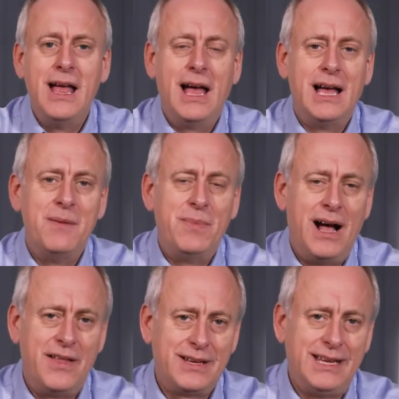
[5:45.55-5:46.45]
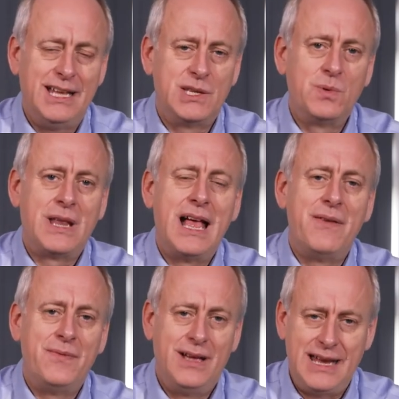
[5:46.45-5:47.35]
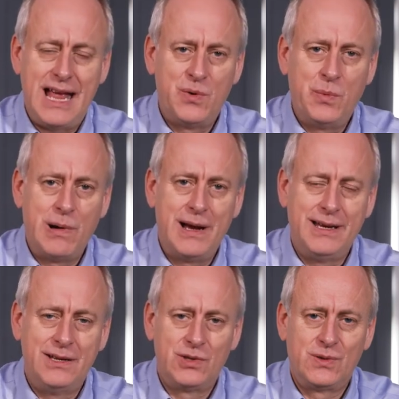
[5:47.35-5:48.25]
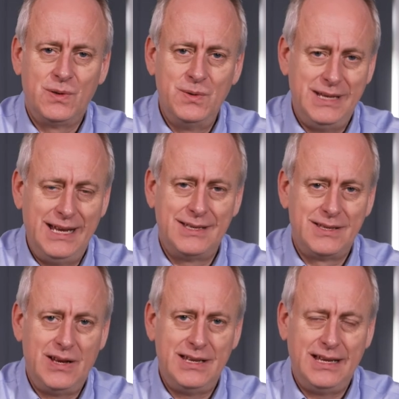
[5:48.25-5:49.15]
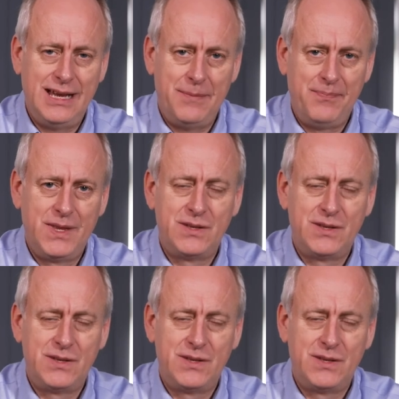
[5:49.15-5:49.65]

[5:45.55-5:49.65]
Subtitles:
but other kits would have an angle bracket and screws inside the kit.